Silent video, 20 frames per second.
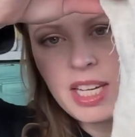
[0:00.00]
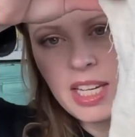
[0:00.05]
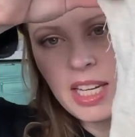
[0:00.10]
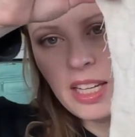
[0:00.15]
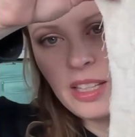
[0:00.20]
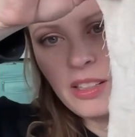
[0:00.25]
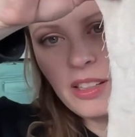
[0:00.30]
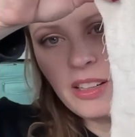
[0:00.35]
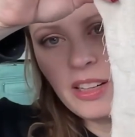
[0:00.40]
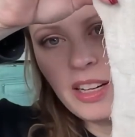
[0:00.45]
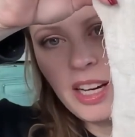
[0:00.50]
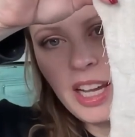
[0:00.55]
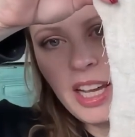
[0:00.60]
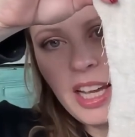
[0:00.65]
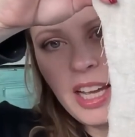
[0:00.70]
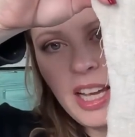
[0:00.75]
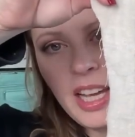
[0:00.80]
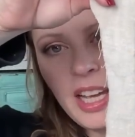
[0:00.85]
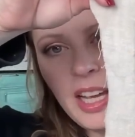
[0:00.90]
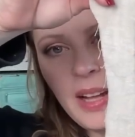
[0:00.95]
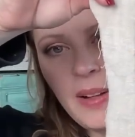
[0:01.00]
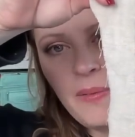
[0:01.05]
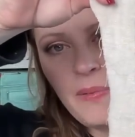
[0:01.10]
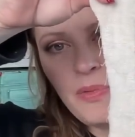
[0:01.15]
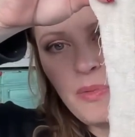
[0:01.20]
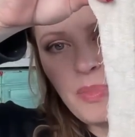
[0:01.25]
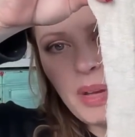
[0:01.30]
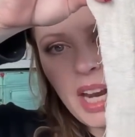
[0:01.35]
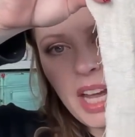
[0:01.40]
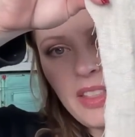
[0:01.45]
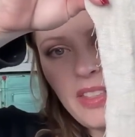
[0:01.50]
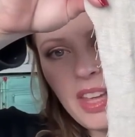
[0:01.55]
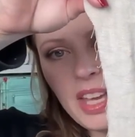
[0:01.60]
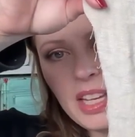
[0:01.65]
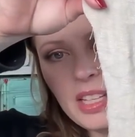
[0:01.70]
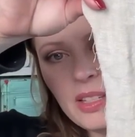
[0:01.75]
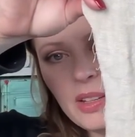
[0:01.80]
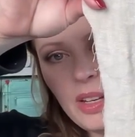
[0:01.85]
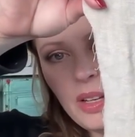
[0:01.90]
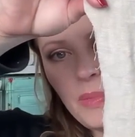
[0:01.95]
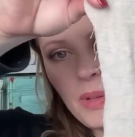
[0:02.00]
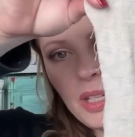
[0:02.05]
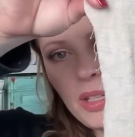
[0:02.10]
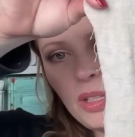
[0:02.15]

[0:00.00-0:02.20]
color. But I think it's going to be